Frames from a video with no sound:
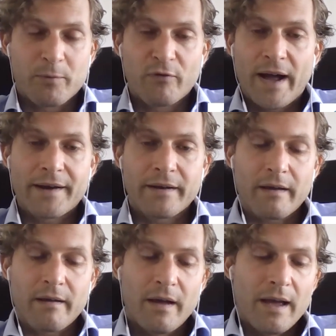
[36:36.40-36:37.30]
provide
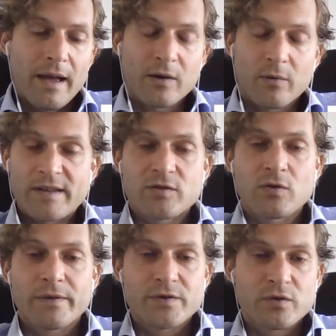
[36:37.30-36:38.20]
a great
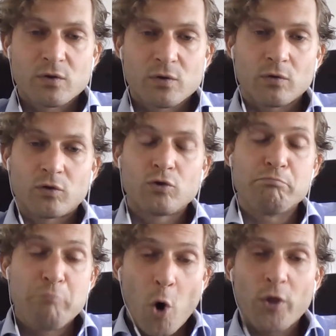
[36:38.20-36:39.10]
service to
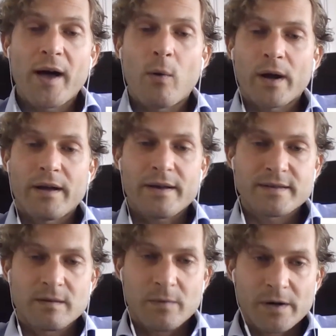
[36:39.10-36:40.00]
both our
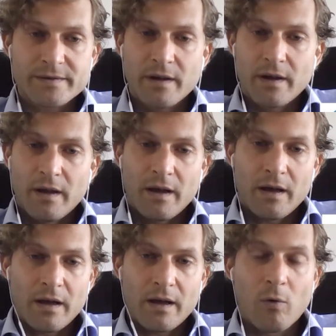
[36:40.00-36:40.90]
customers
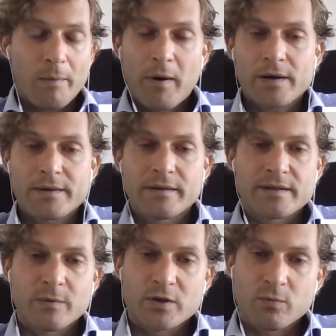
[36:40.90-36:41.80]
or
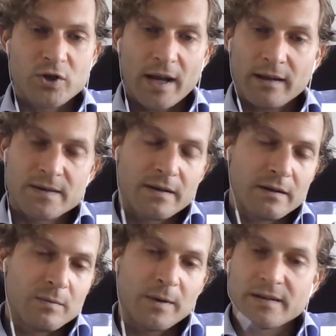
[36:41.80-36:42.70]
partners, which I
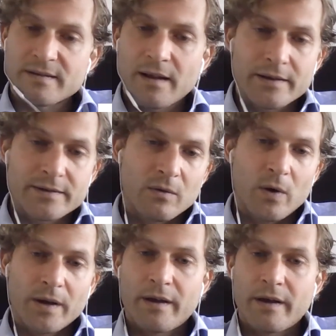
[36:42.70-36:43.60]
consider to be the sellers on the
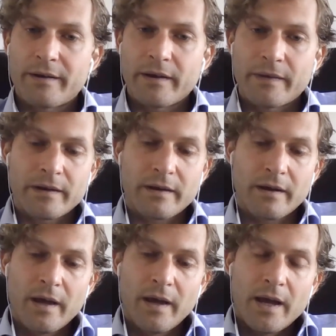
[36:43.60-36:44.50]
one hand and
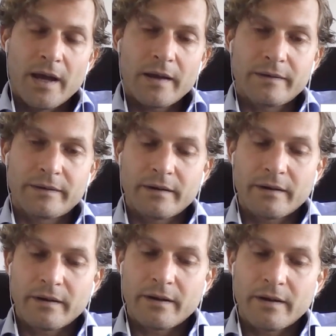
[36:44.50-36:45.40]

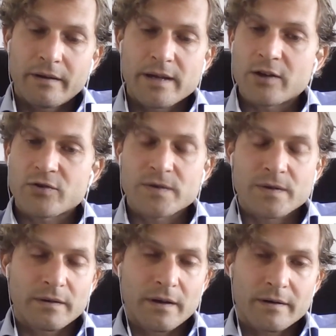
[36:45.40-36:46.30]
the agents
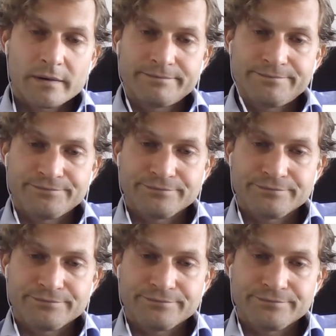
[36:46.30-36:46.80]
on the other.